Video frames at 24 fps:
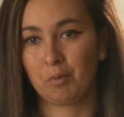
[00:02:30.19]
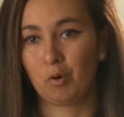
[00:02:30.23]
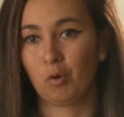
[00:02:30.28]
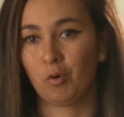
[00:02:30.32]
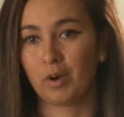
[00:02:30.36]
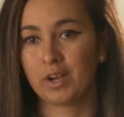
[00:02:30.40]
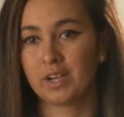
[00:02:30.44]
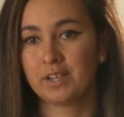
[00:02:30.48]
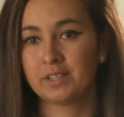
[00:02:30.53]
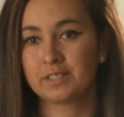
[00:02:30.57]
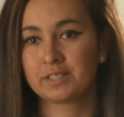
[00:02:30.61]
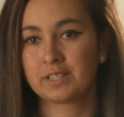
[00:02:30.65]

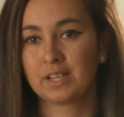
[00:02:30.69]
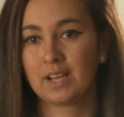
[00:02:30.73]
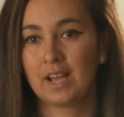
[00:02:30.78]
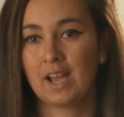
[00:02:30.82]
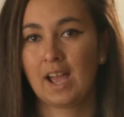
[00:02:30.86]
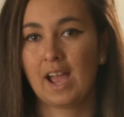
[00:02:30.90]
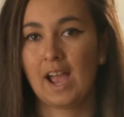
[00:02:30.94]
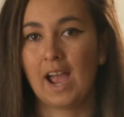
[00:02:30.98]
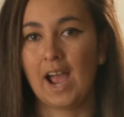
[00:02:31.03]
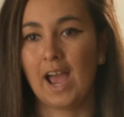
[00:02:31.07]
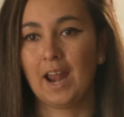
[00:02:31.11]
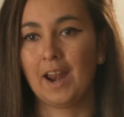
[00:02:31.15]
point,
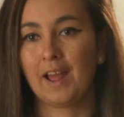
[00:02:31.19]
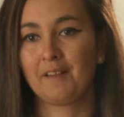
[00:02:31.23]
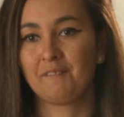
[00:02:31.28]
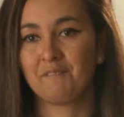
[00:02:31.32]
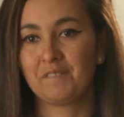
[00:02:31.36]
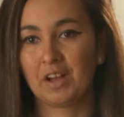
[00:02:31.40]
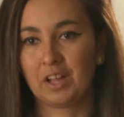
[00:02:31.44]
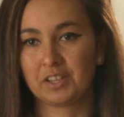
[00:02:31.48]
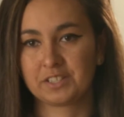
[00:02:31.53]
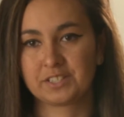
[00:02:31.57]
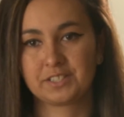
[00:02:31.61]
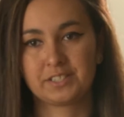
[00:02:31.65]
and I
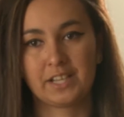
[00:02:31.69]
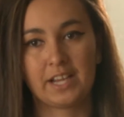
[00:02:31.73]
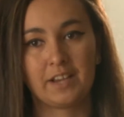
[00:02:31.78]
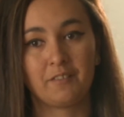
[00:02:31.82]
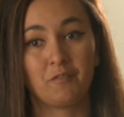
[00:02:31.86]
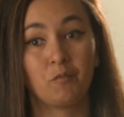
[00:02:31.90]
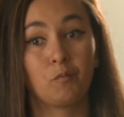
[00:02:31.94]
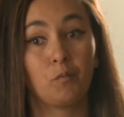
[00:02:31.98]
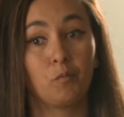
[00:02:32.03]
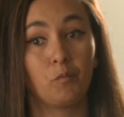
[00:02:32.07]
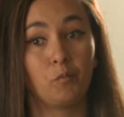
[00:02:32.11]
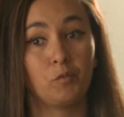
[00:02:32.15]
felt safe
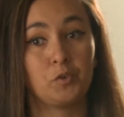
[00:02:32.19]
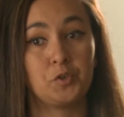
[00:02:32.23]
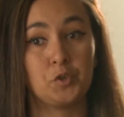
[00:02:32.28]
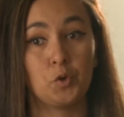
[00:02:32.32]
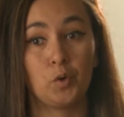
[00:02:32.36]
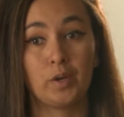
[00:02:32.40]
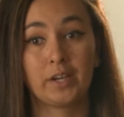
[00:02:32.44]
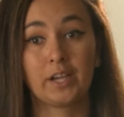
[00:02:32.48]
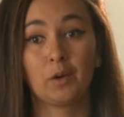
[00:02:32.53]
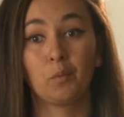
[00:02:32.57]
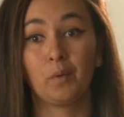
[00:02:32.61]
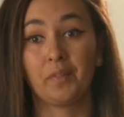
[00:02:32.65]

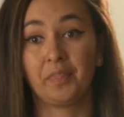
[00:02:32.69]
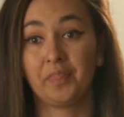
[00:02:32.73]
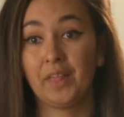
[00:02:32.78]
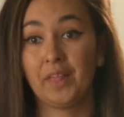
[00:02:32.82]
doing it with